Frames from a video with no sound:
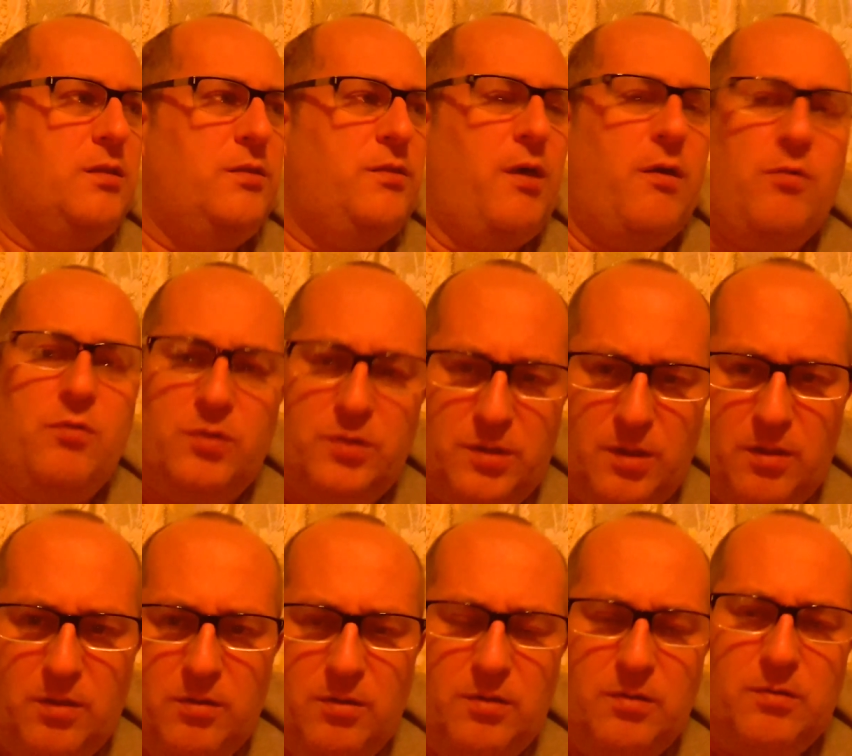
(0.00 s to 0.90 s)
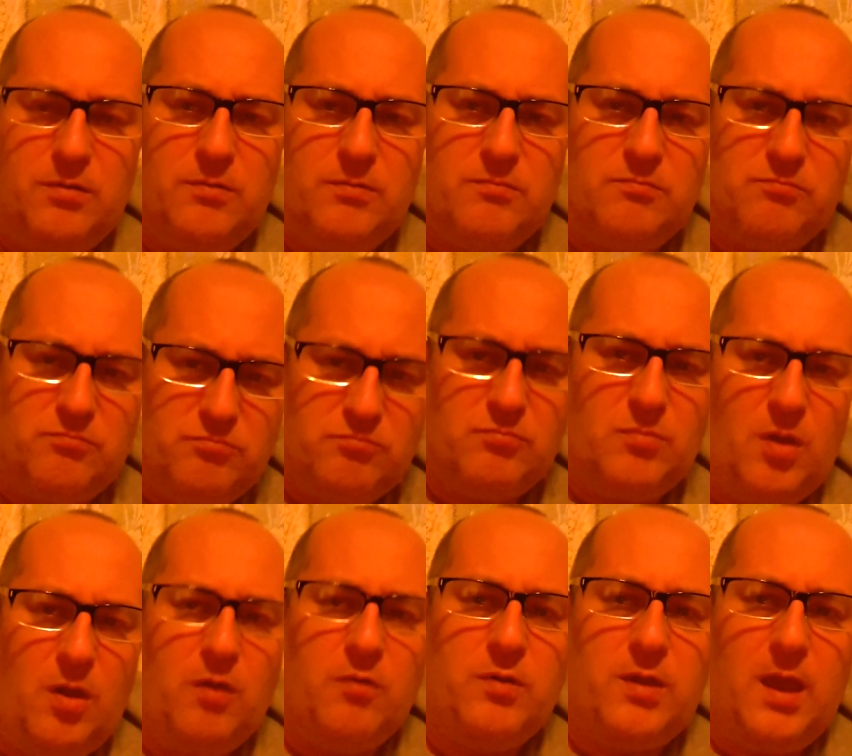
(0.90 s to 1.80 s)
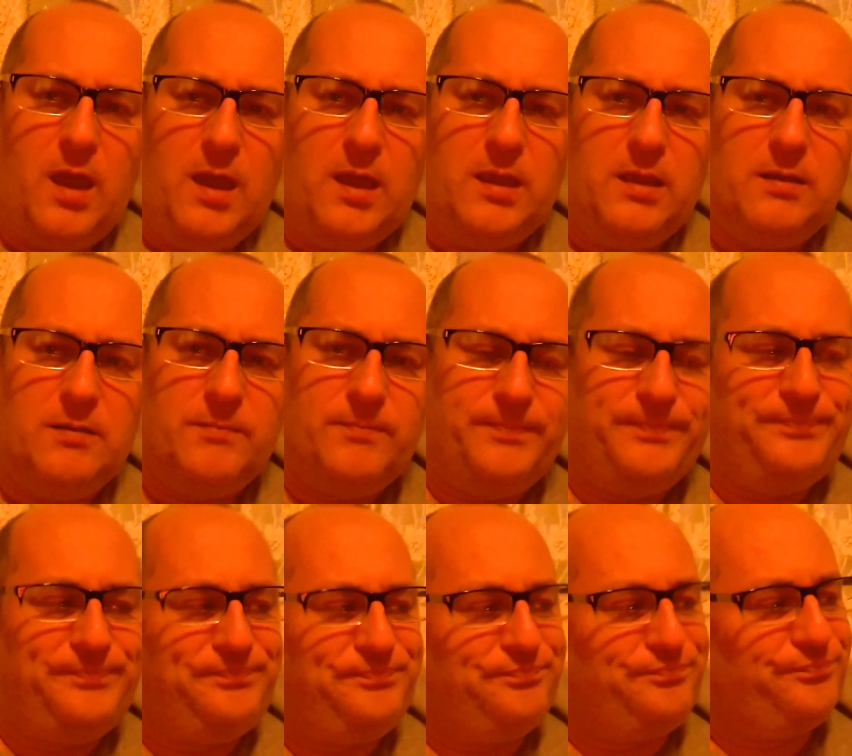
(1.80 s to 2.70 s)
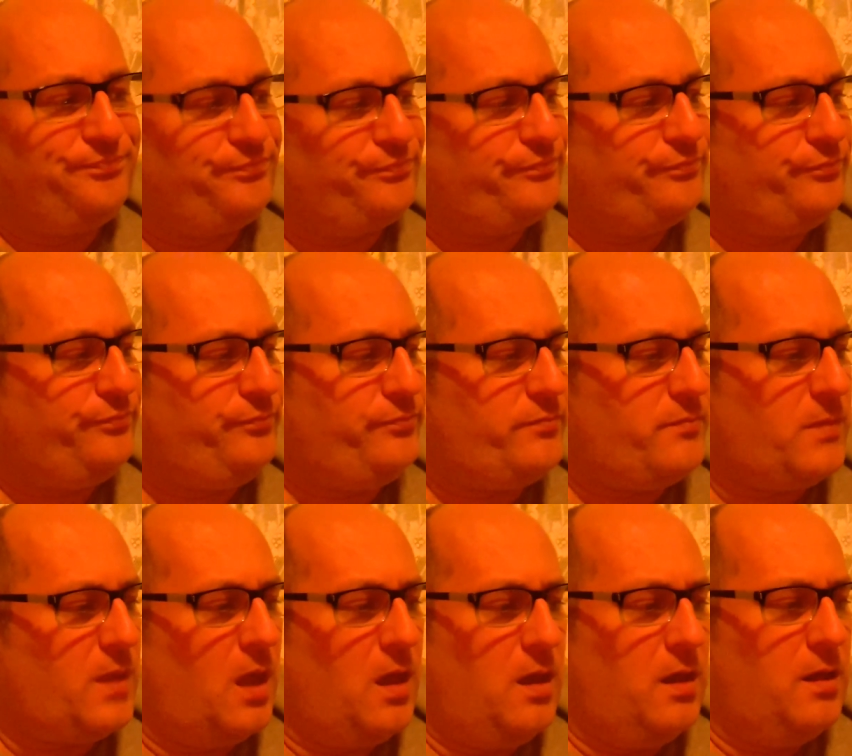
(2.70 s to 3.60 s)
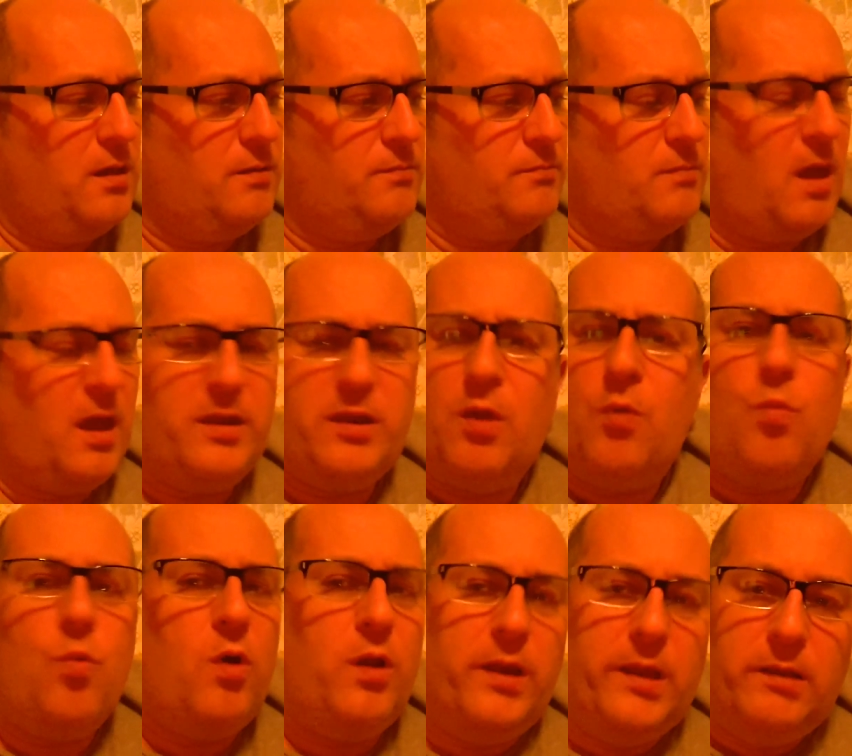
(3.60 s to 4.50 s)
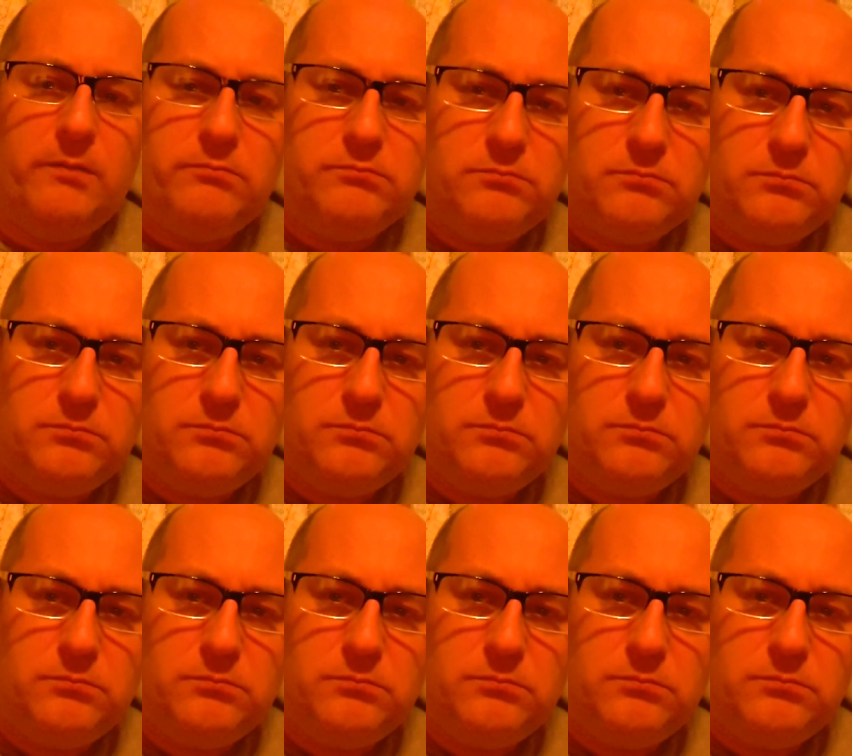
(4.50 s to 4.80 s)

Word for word: Those are okay um, I don't want it.